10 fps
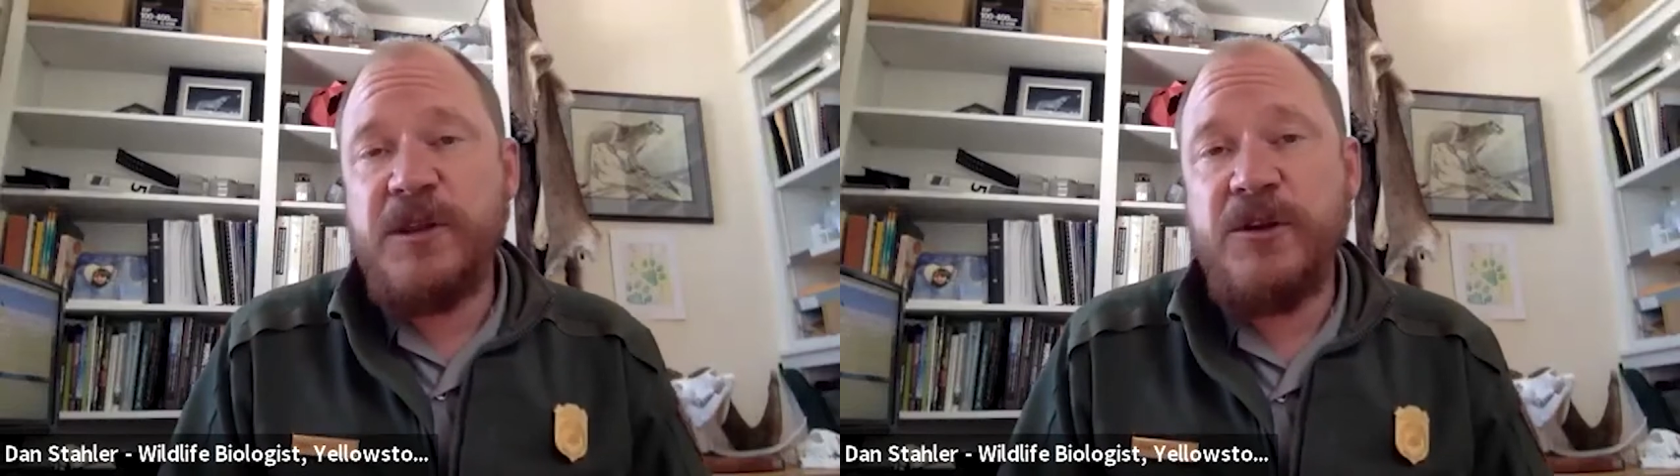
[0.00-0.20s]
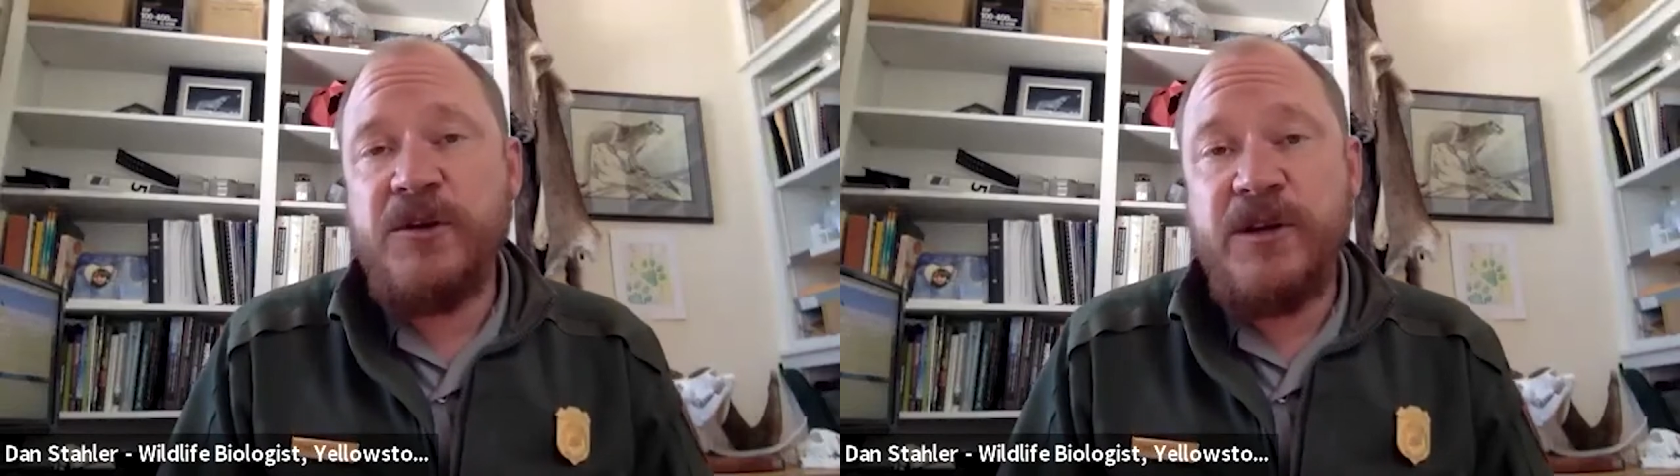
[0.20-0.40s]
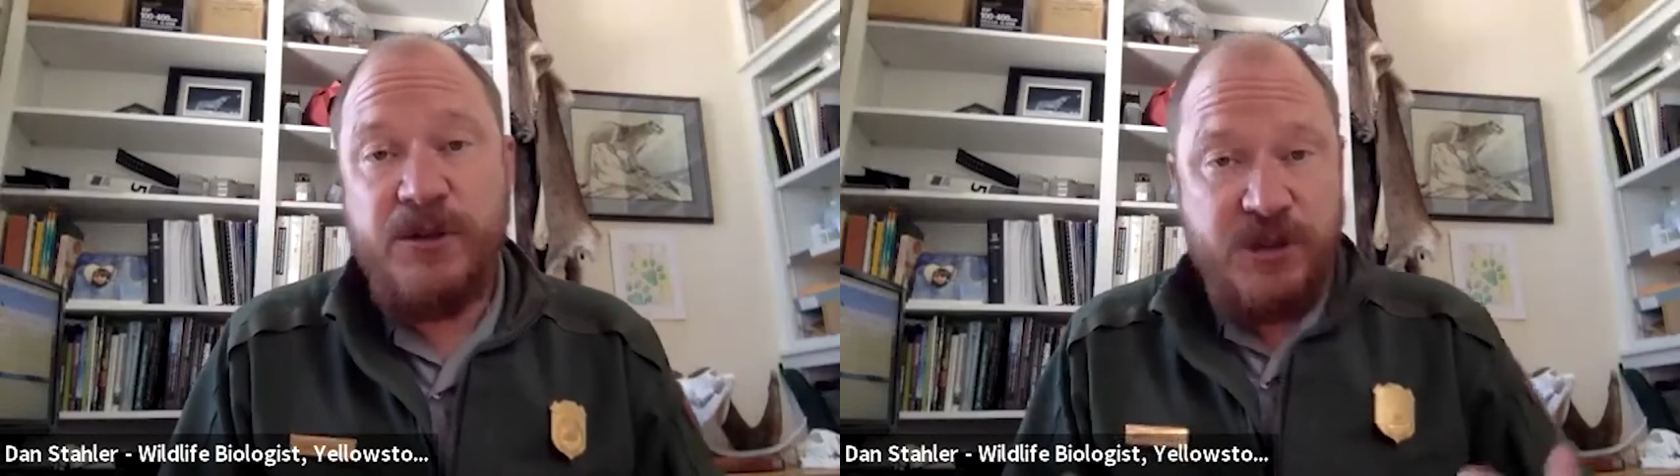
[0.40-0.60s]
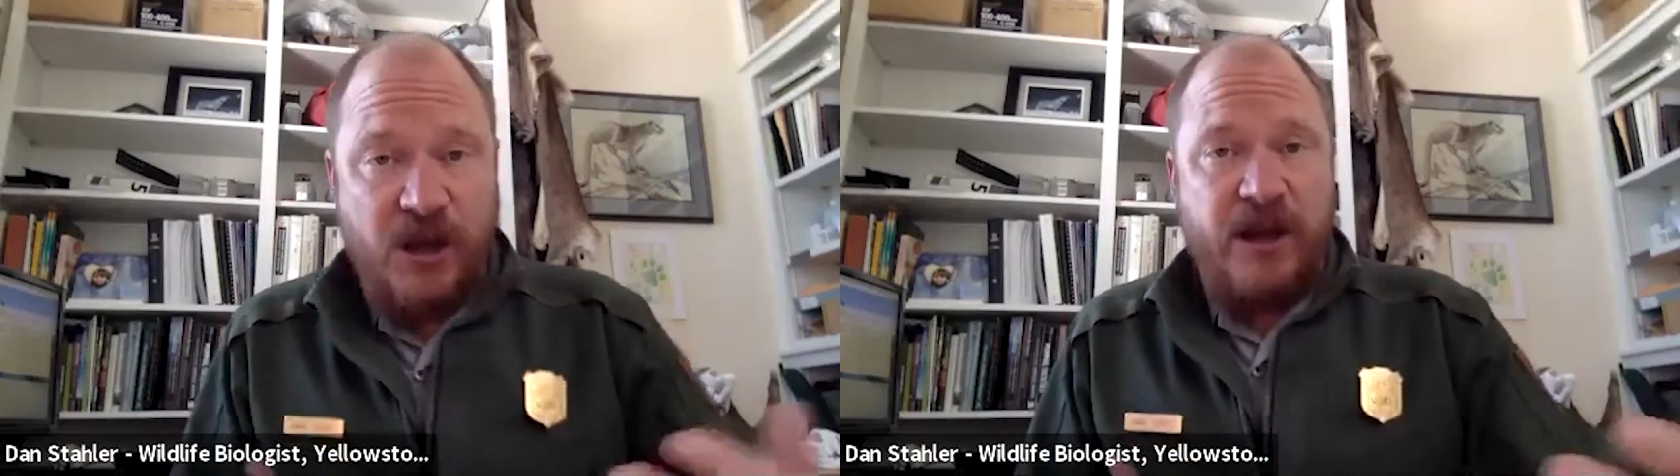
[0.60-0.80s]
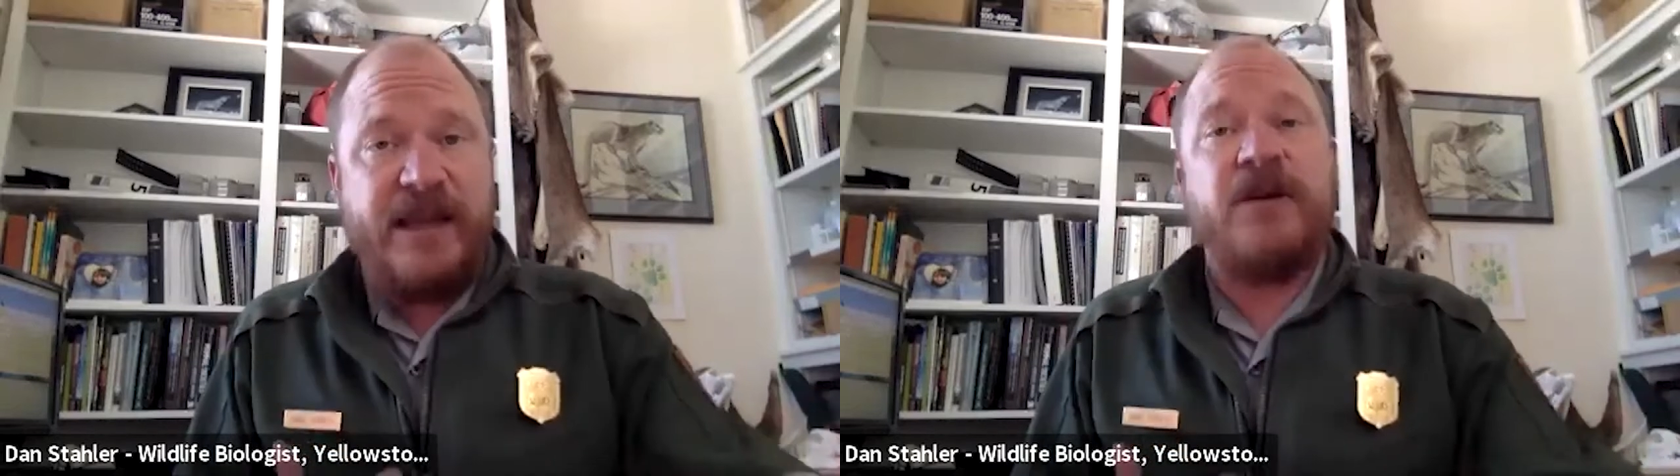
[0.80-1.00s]
with you and you
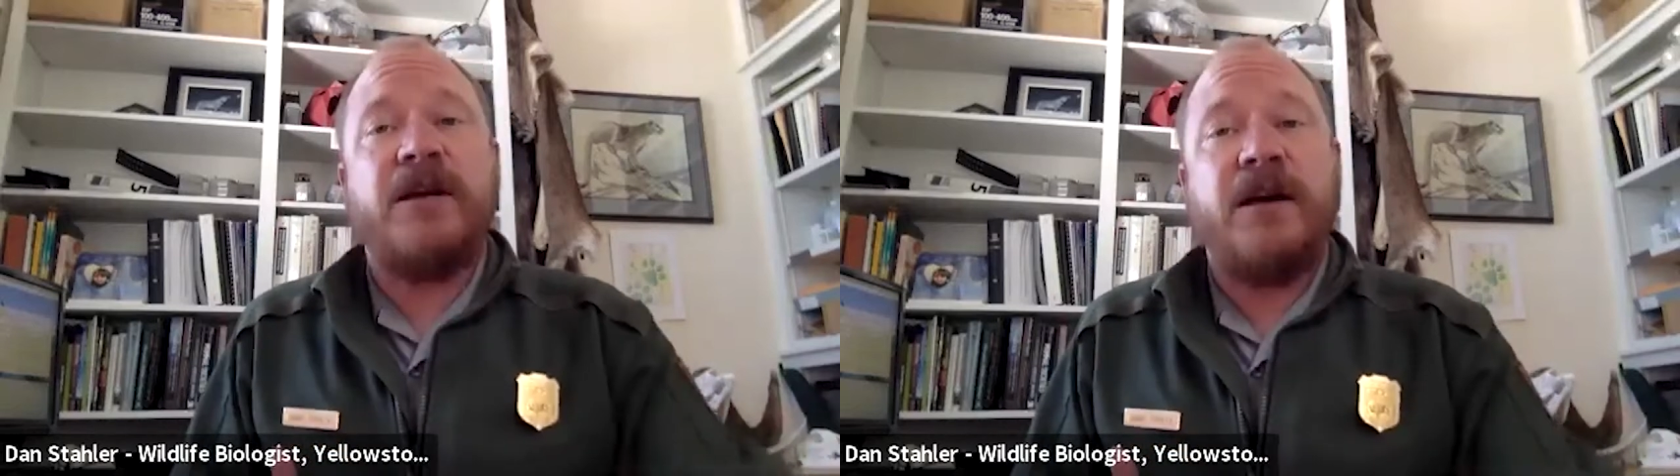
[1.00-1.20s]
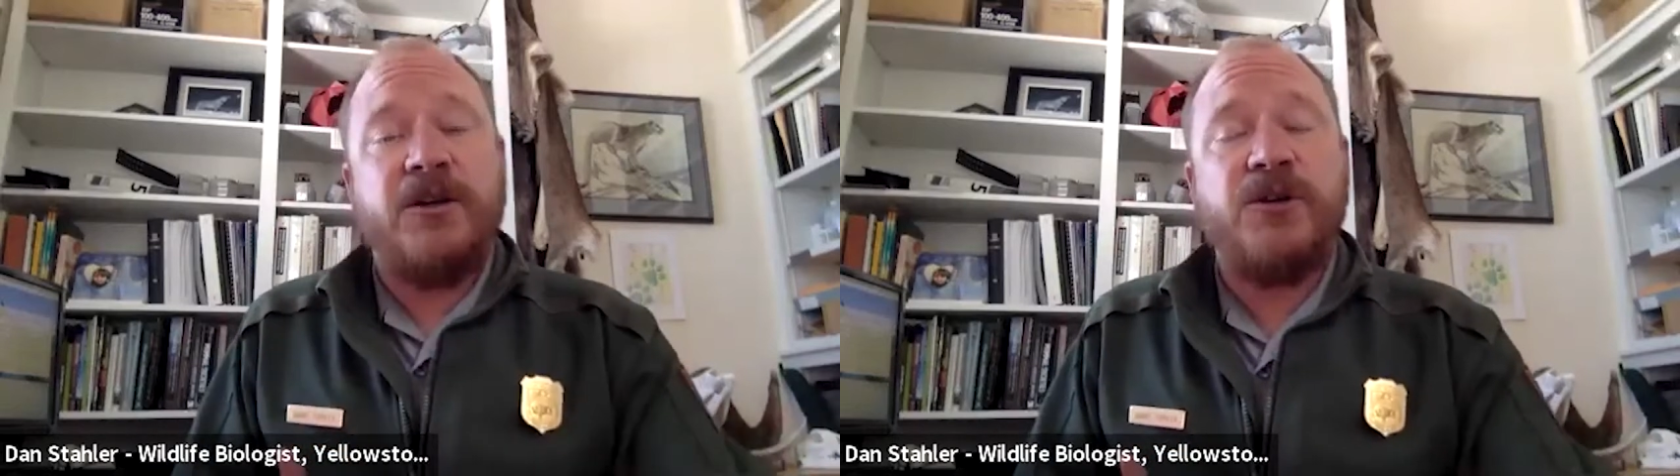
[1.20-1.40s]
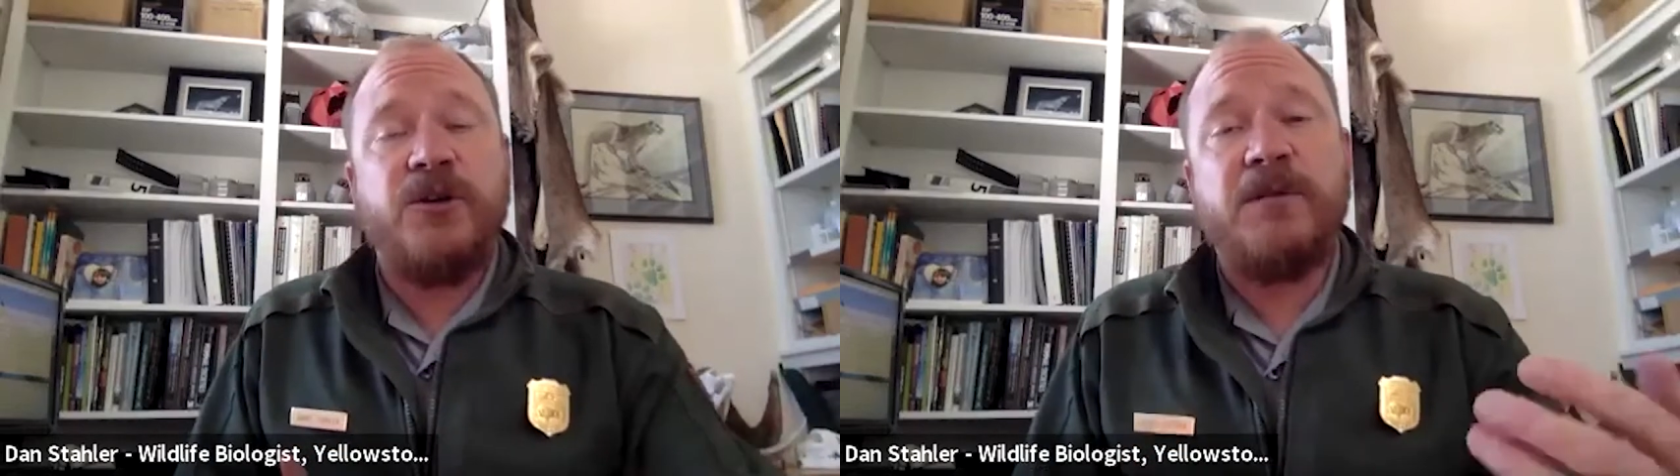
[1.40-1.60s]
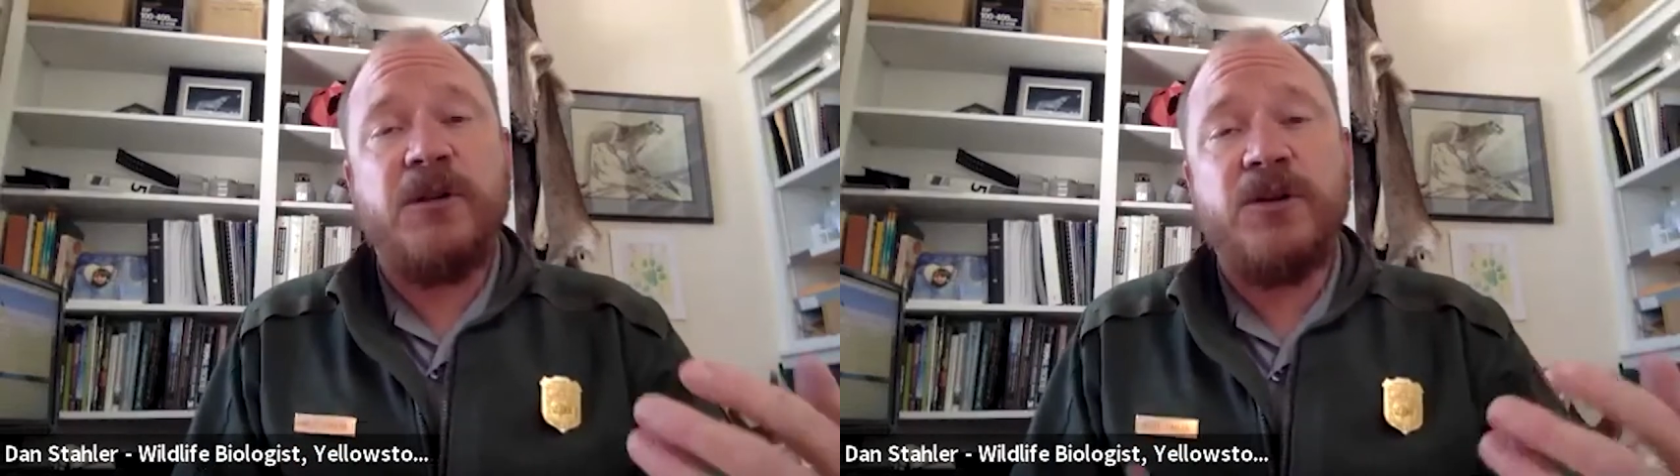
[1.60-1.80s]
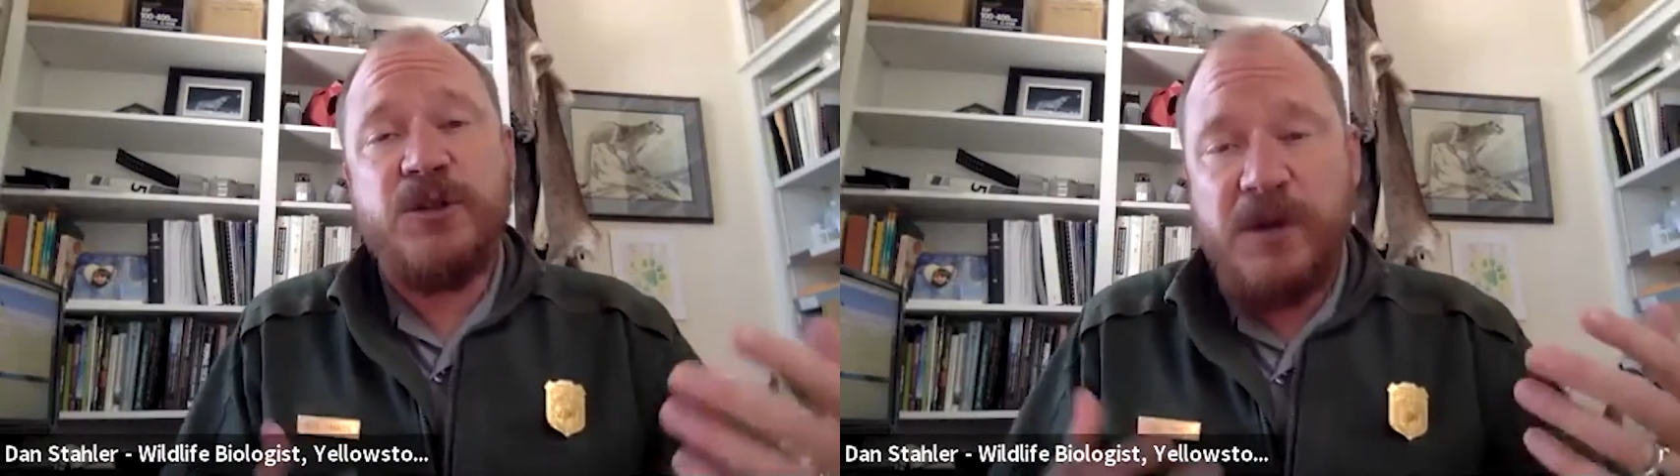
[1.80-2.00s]
saw a cougar up close,